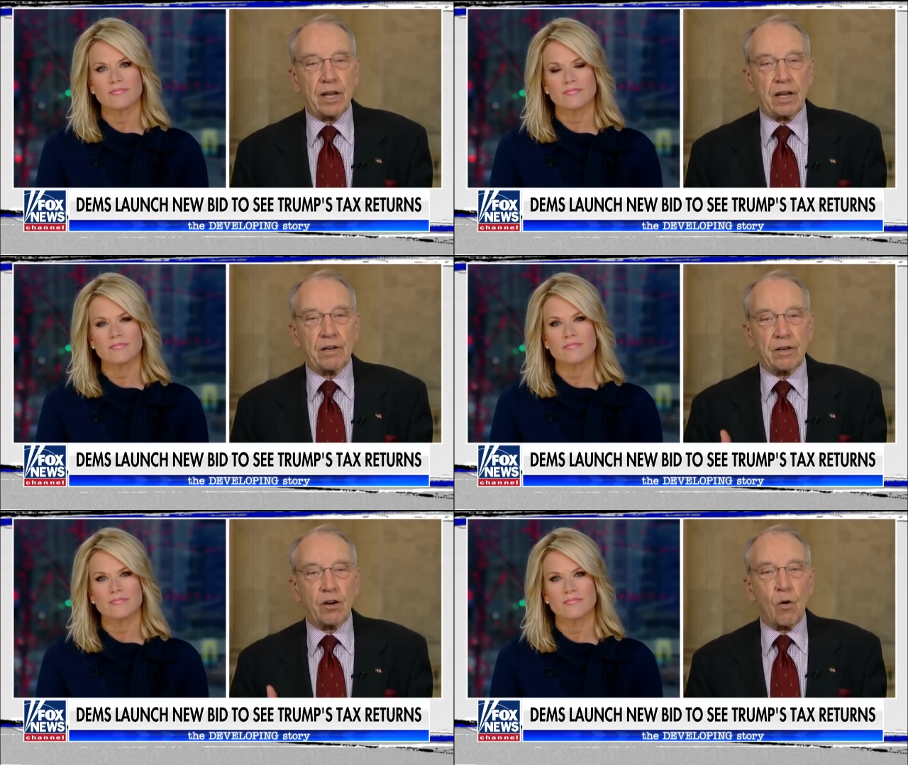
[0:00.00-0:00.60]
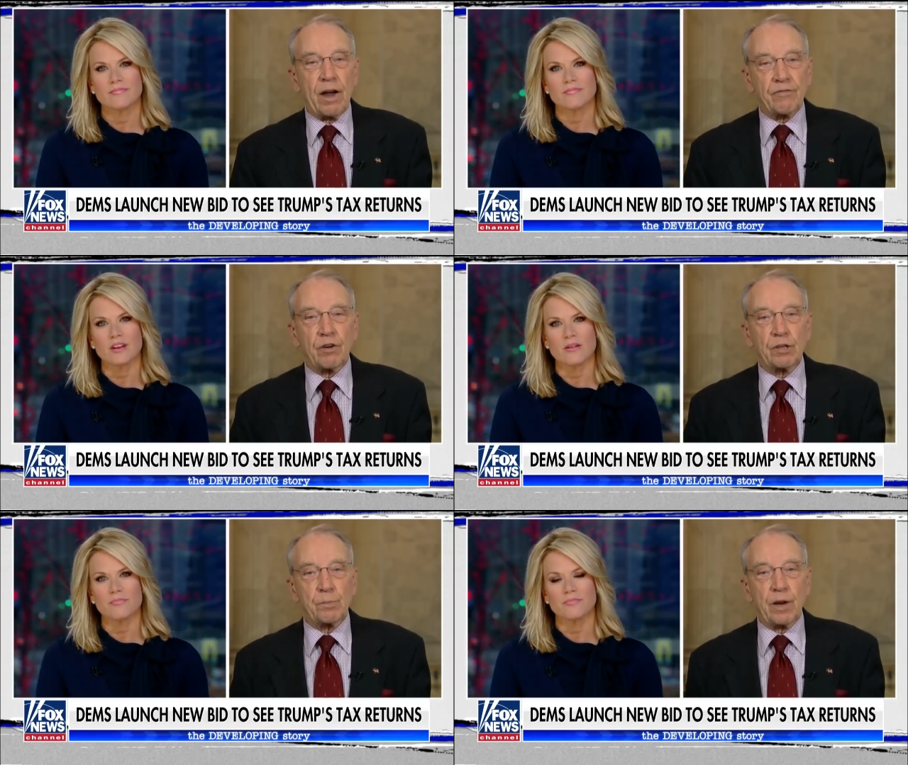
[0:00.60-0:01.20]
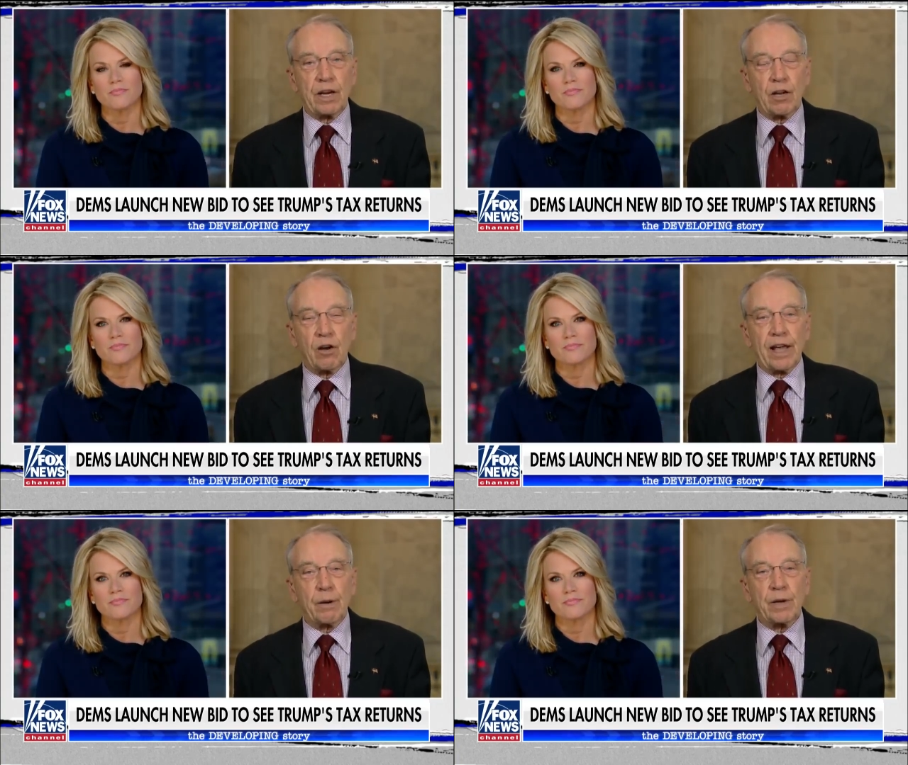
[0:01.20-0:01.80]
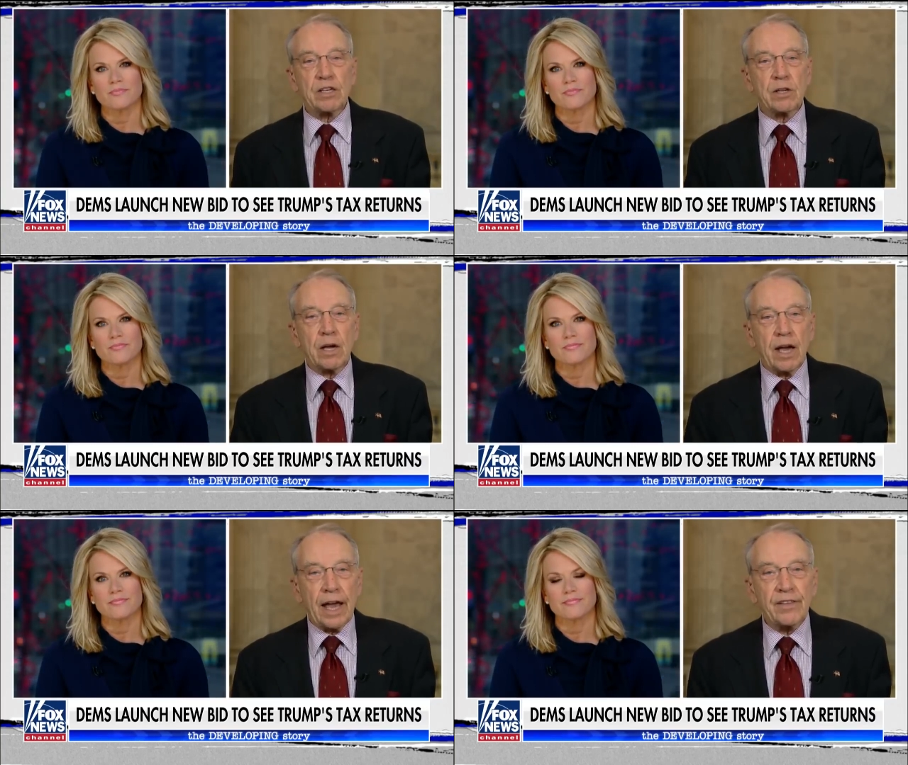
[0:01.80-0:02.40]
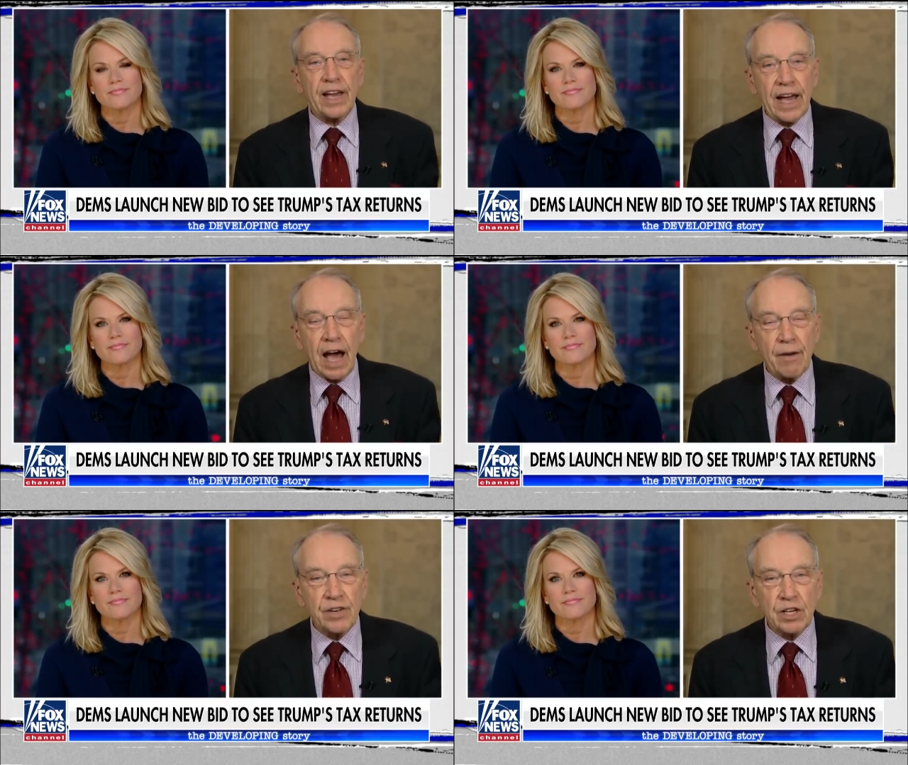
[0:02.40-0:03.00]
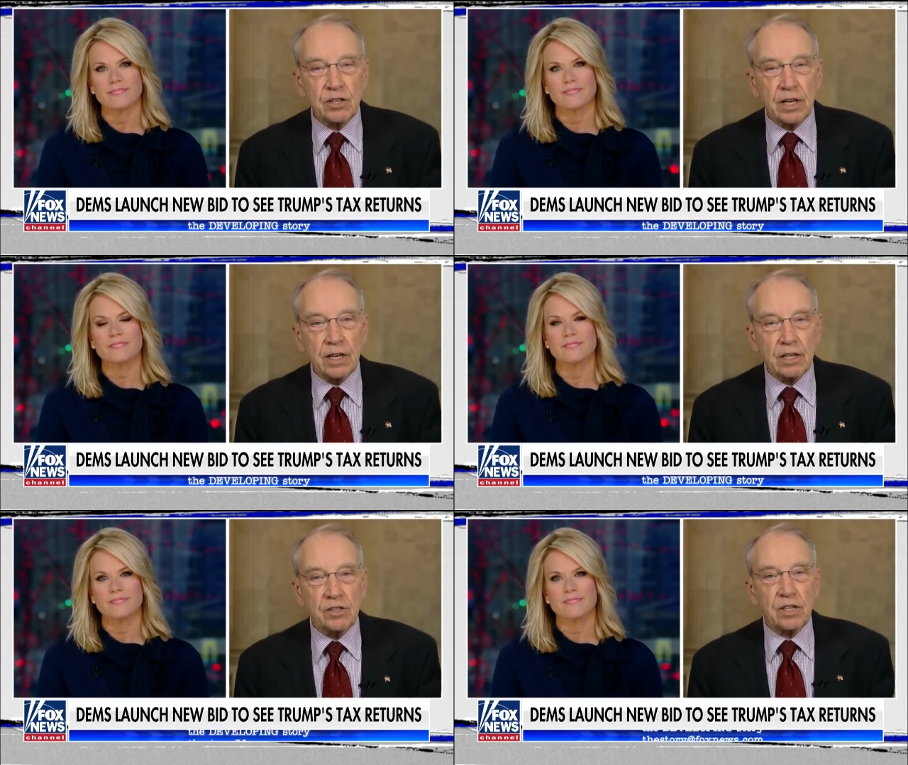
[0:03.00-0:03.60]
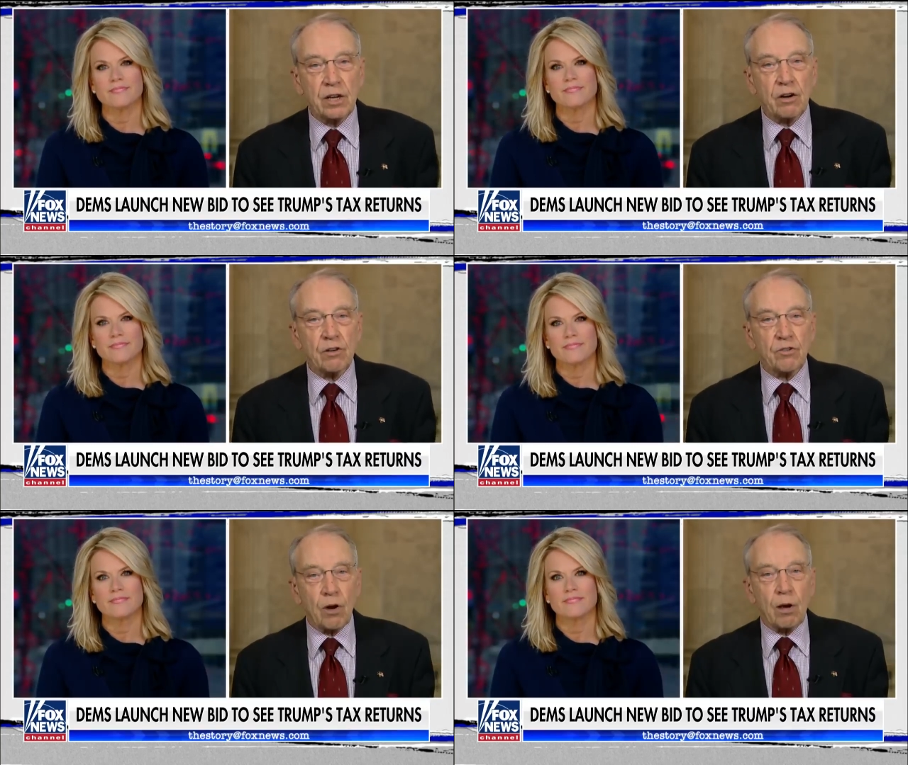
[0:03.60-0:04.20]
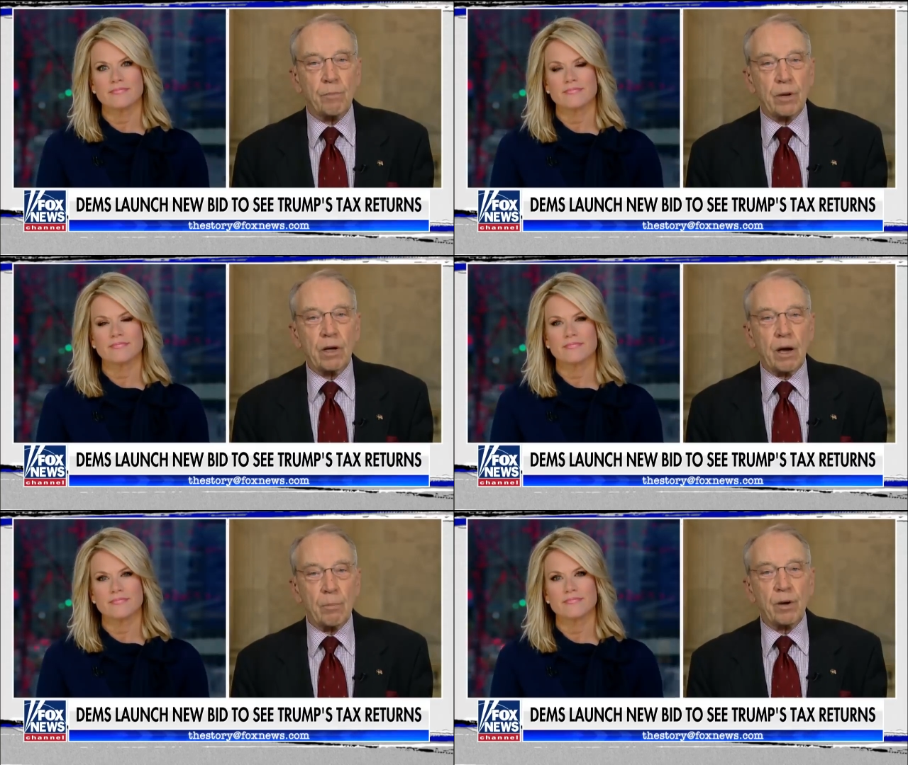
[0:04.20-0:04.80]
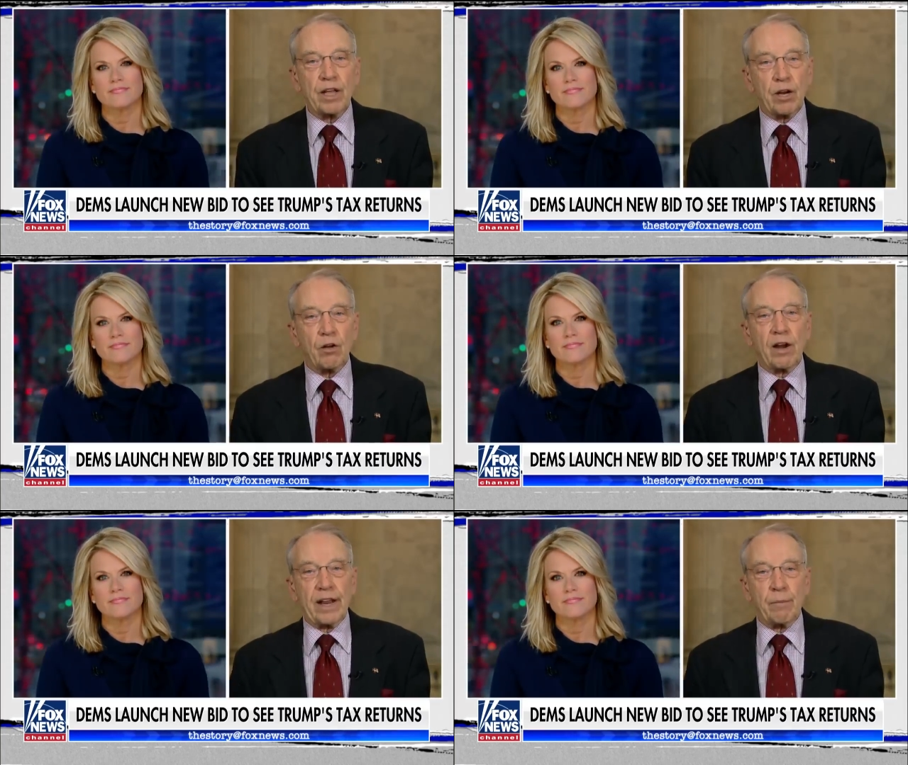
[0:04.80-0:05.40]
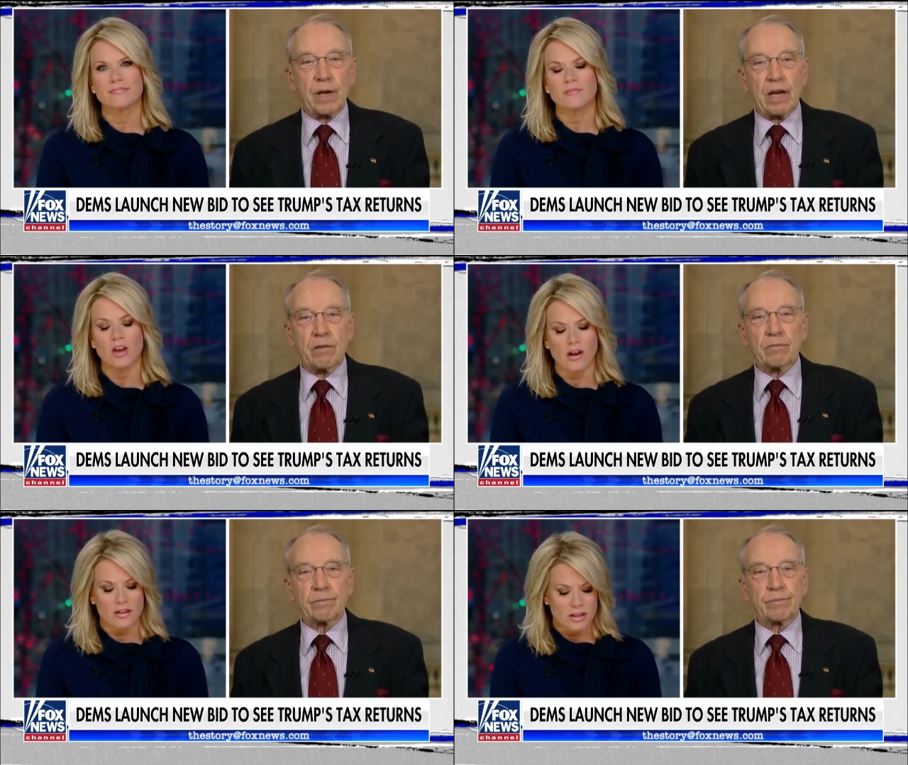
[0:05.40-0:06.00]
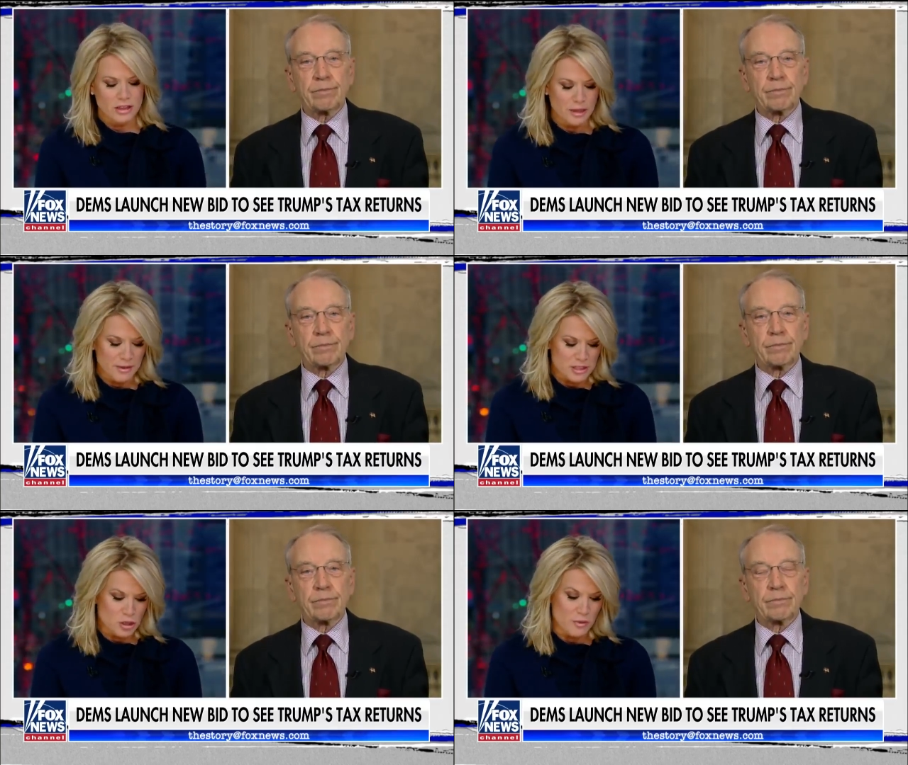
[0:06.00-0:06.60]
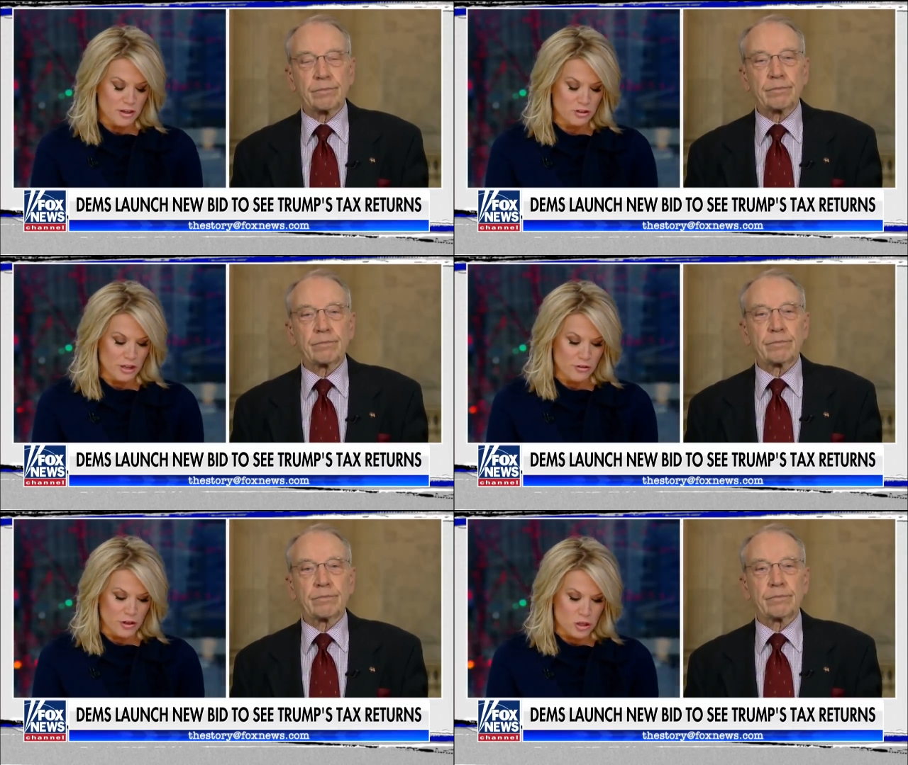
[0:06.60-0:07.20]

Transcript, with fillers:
Speaker 1: did to go after his political enemies. And they obviously consider Trump a political enemy.
Speaker 2: All right. Let me ask you about a letter that